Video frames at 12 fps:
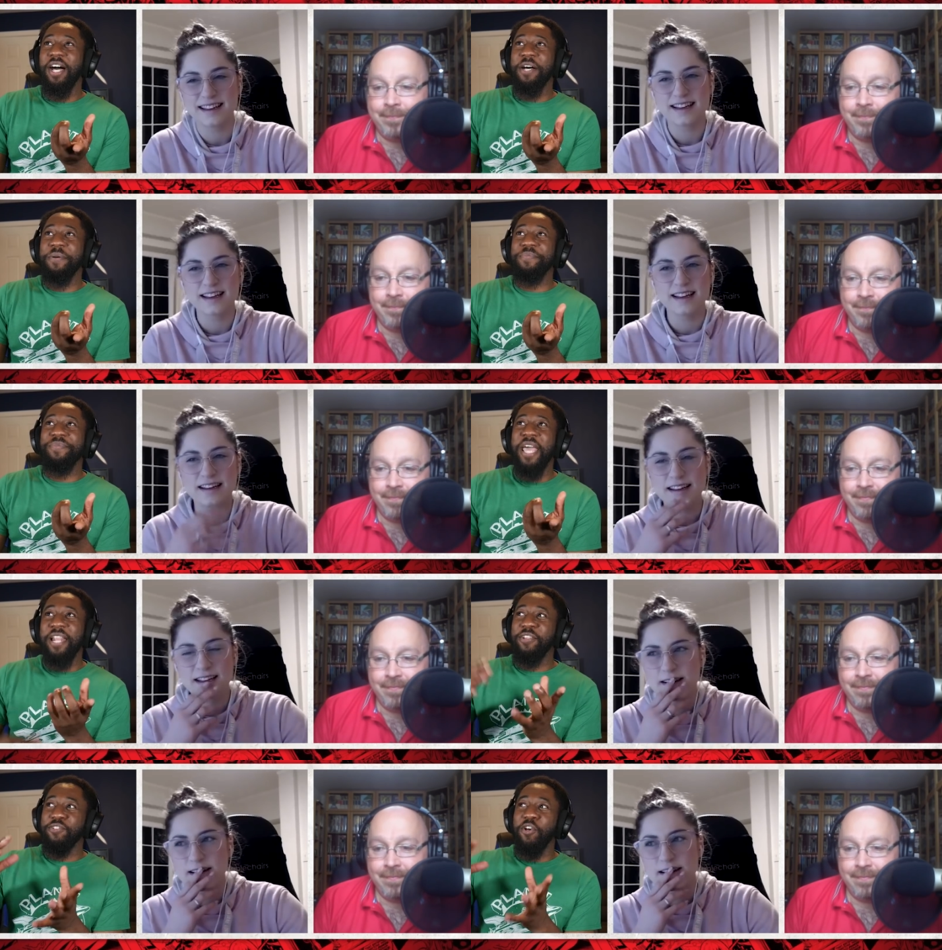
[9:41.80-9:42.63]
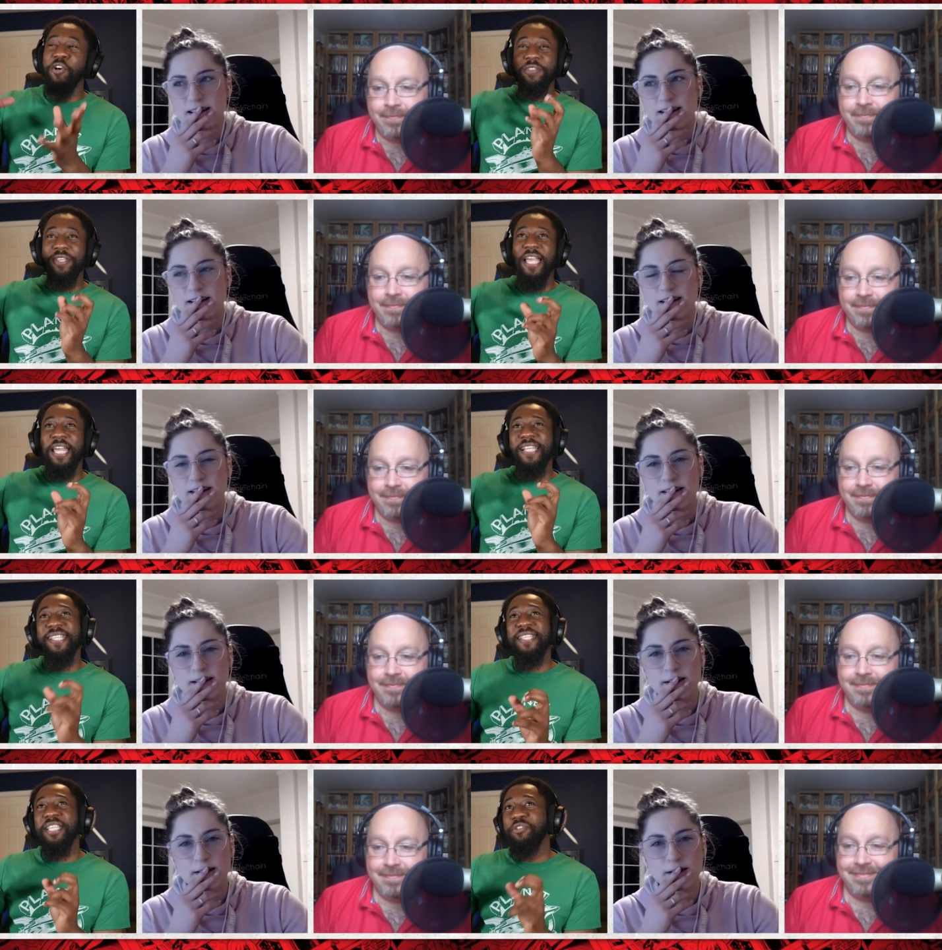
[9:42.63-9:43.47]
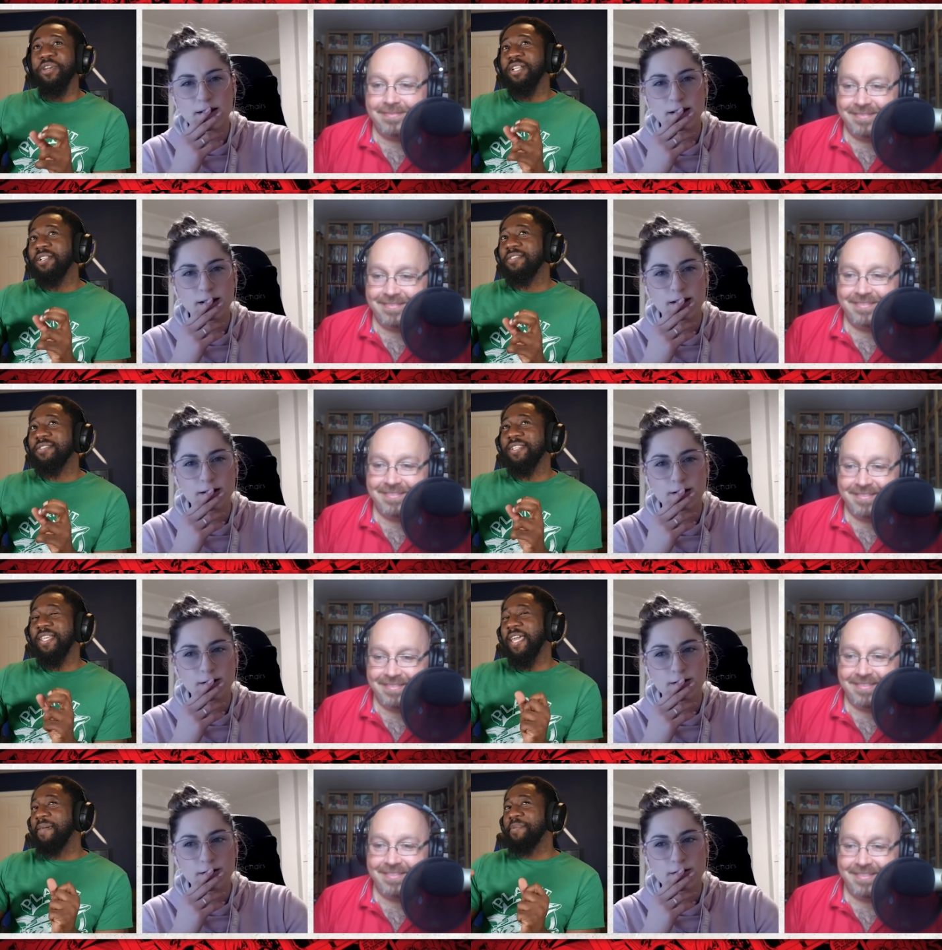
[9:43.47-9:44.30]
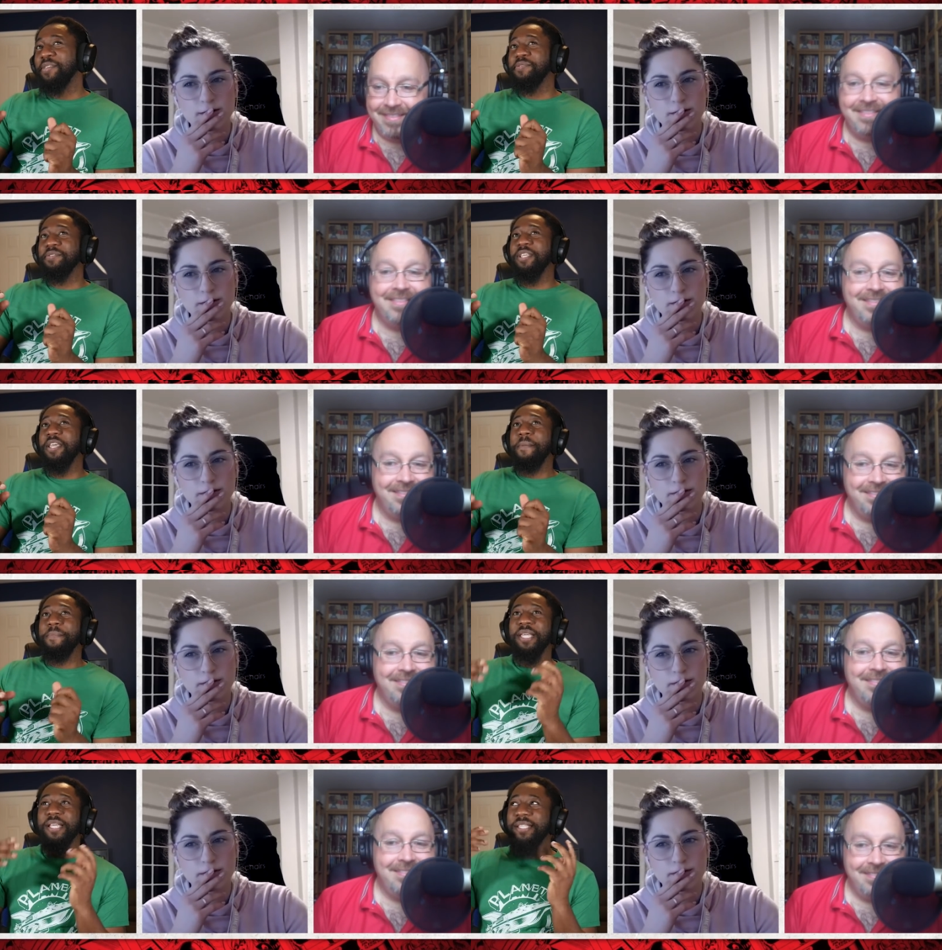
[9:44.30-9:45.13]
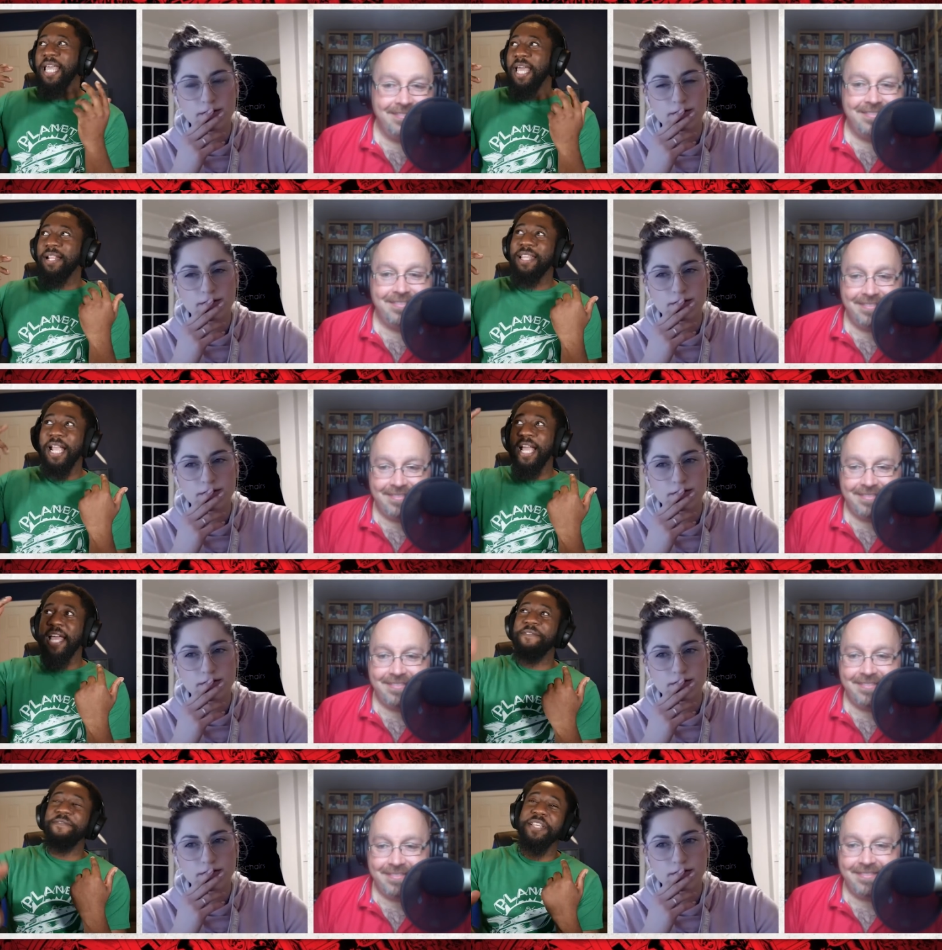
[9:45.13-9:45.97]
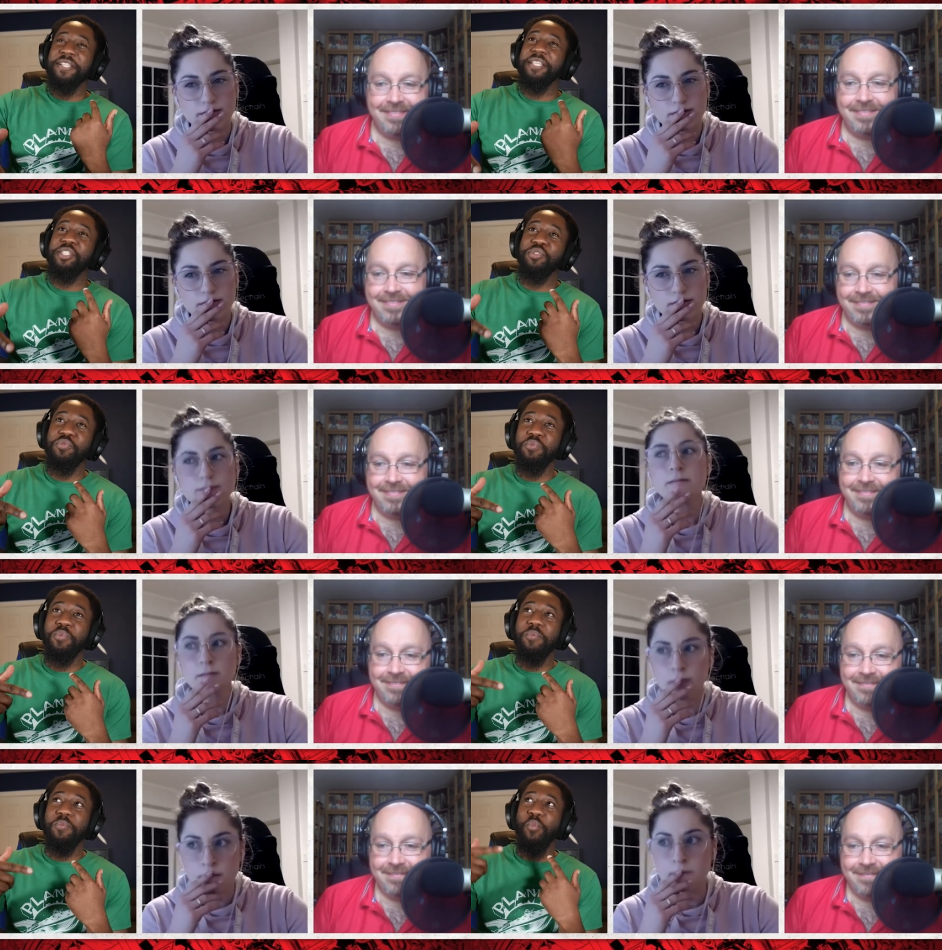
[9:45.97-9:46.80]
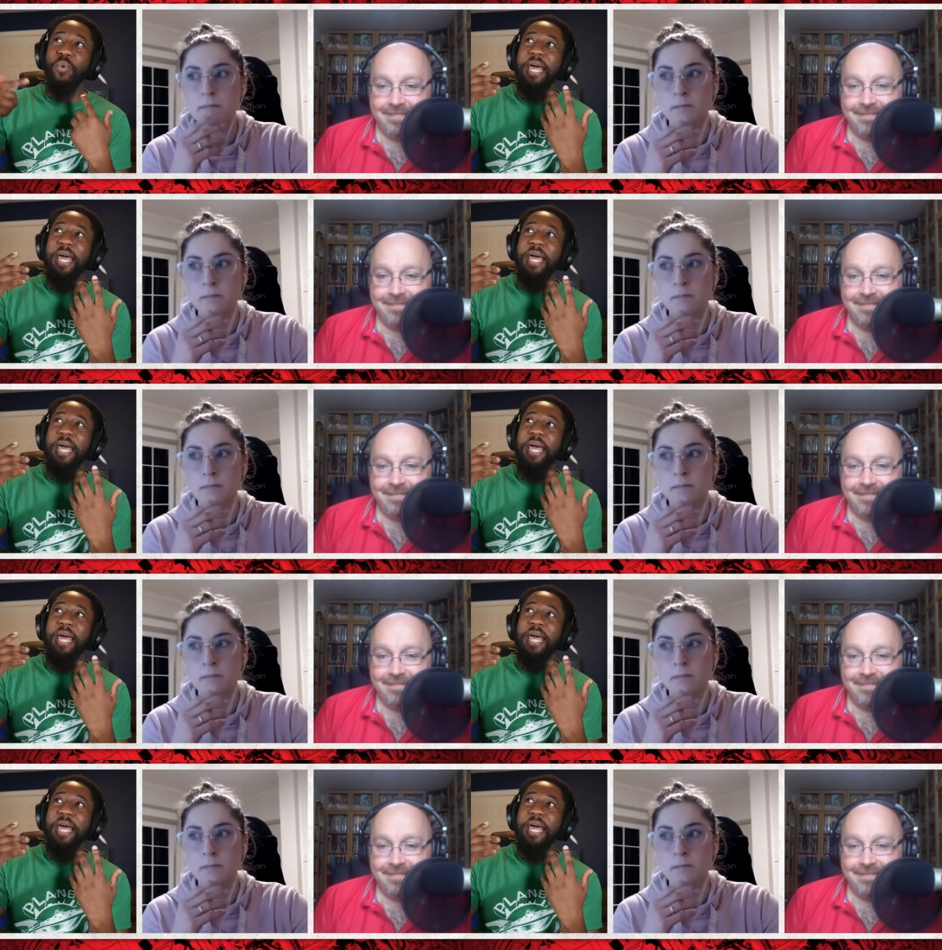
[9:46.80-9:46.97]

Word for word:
Speaker 1: Um, that there's all these kind of secret cameos because that that kind of feeds into mm.